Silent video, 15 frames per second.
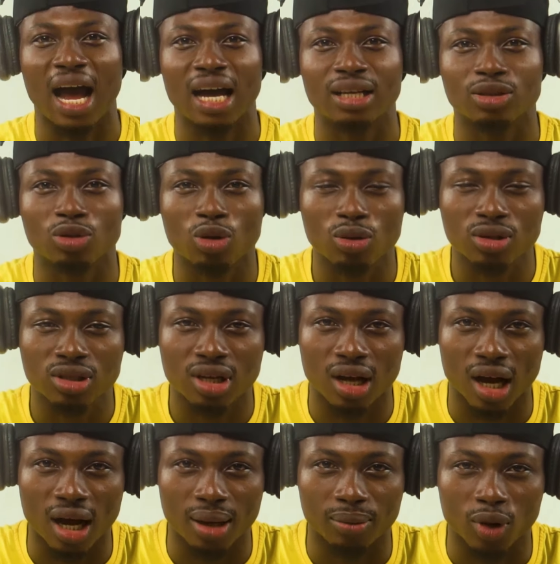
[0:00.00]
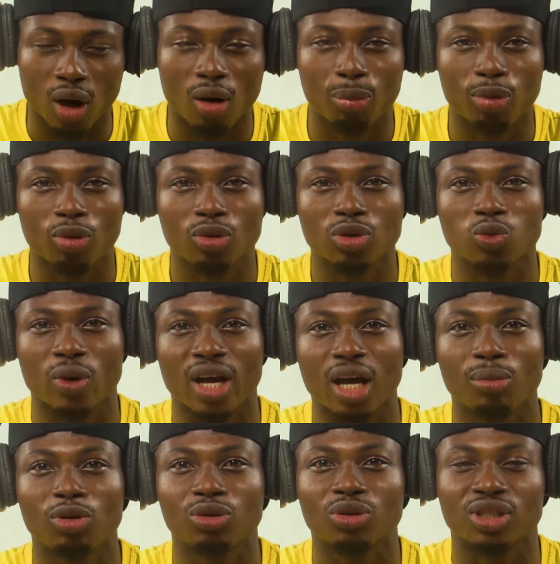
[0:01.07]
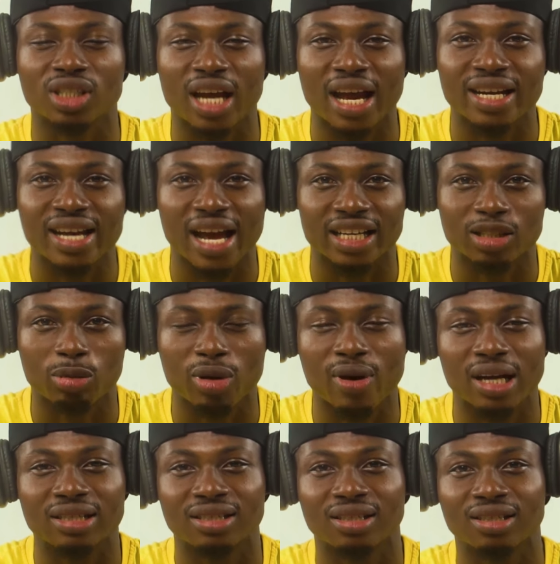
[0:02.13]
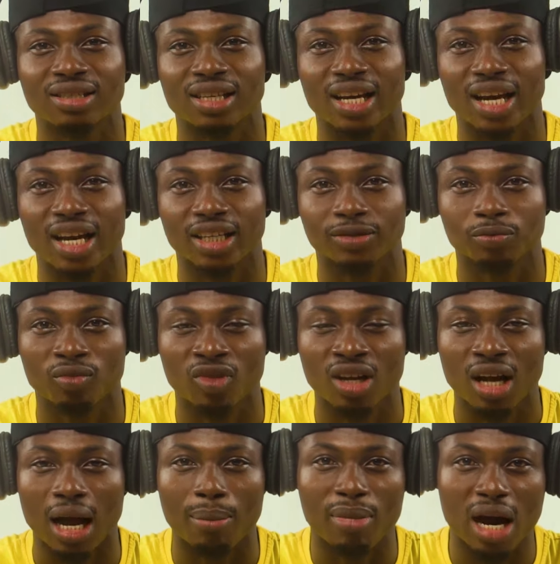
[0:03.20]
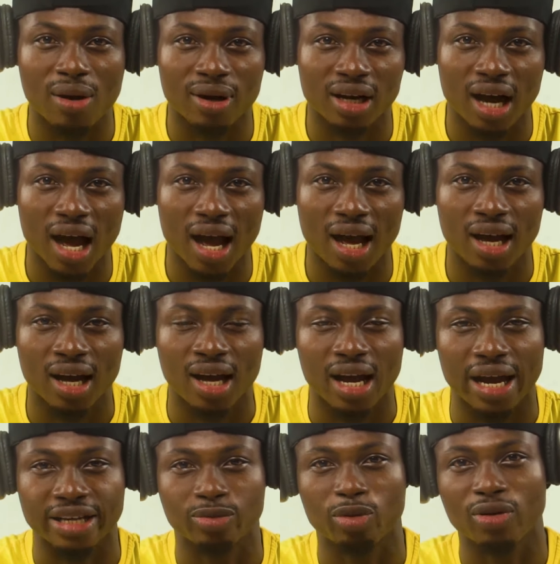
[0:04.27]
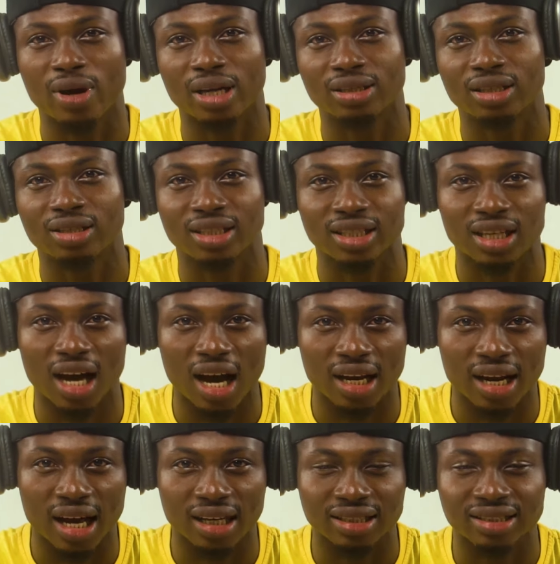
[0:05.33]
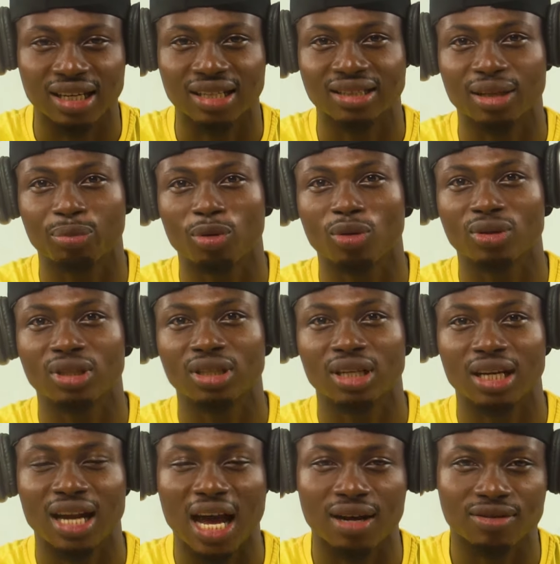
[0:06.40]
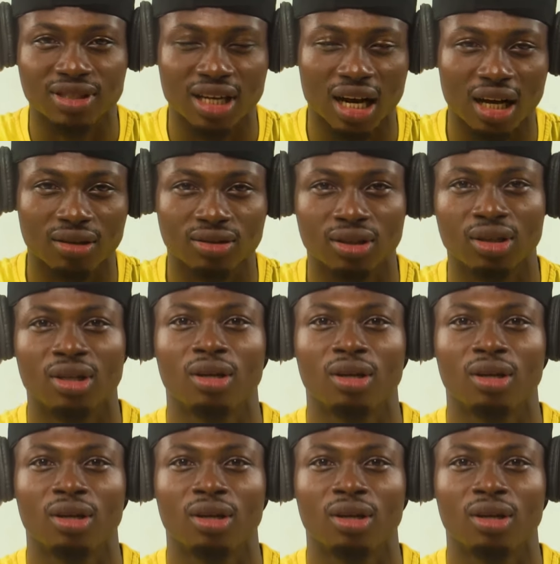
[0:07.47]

And those couples were able to share their experiences in America, experiences in Ghana, juxtaposing their lifestyles